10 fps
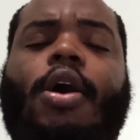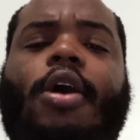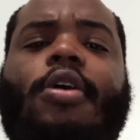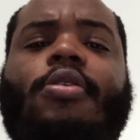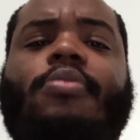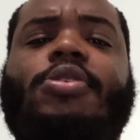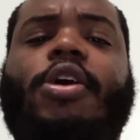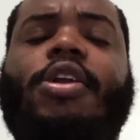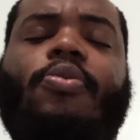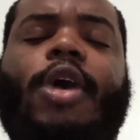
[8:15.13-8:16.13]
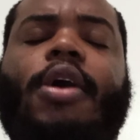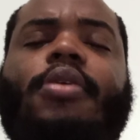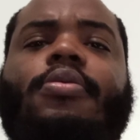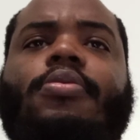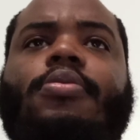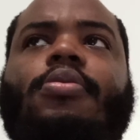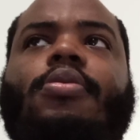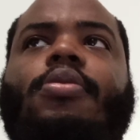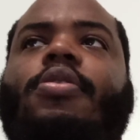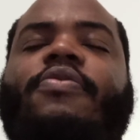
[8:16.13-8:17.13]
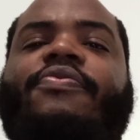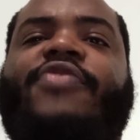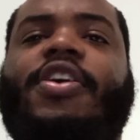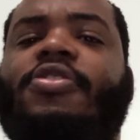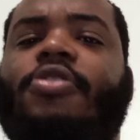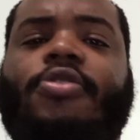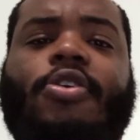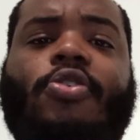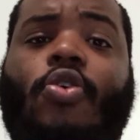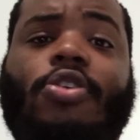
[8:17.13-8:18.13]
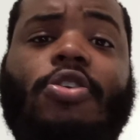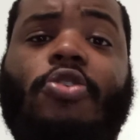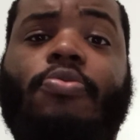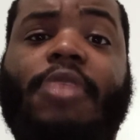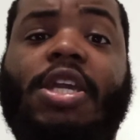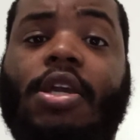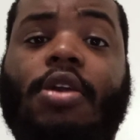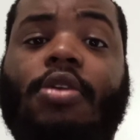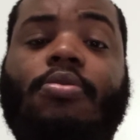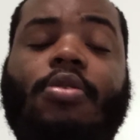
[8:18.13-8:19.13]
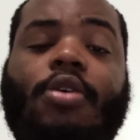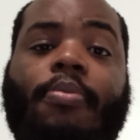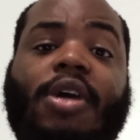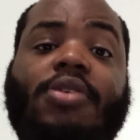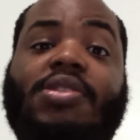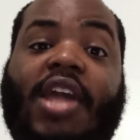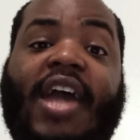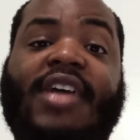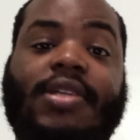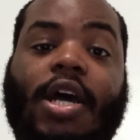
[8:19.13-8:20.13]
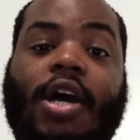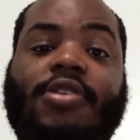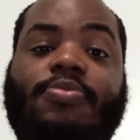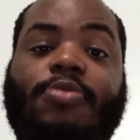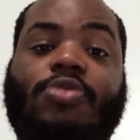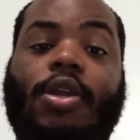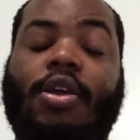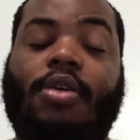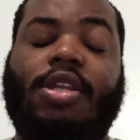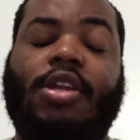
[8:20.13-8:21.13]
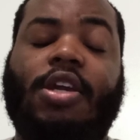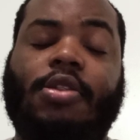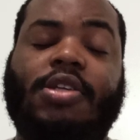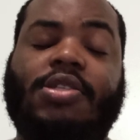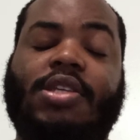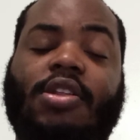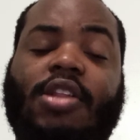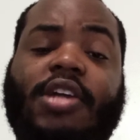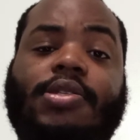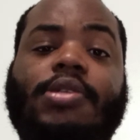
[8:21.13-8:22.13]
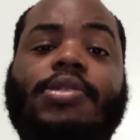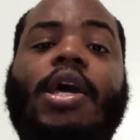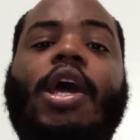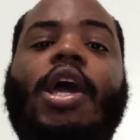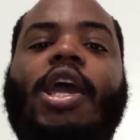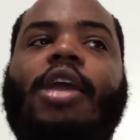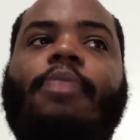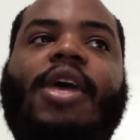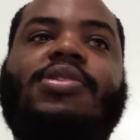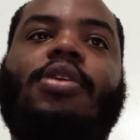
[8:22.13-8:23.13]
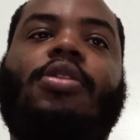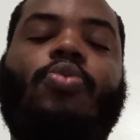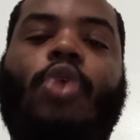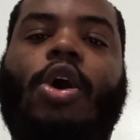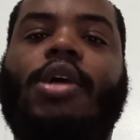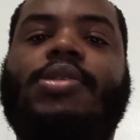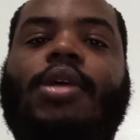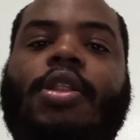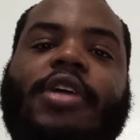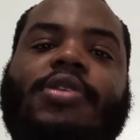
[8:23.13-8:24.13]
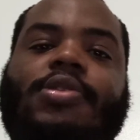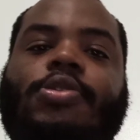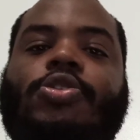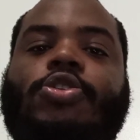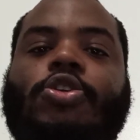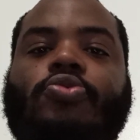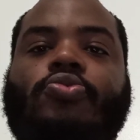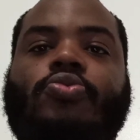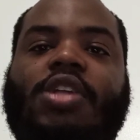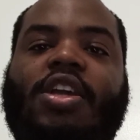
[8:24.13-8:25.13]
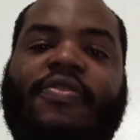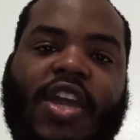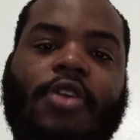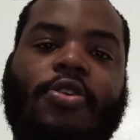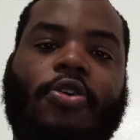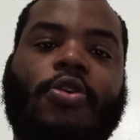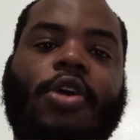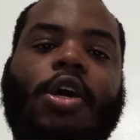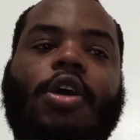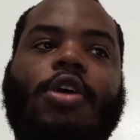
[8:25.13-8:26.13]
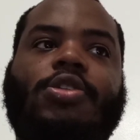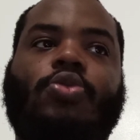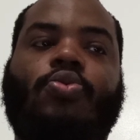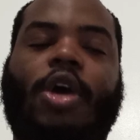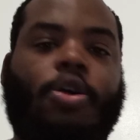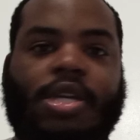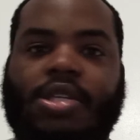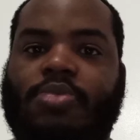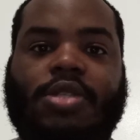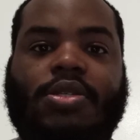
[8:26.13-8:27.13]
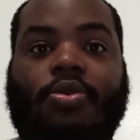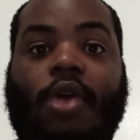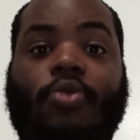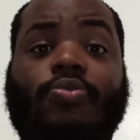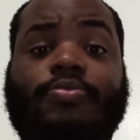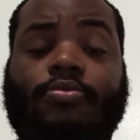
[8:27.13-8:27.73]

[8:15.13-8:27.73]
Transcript: So anyway, Victor done called a little meeting amongst the Cassadines between him and Nicholas and Alexis. He basically wants Alexis to use the invader to help get Spencer out.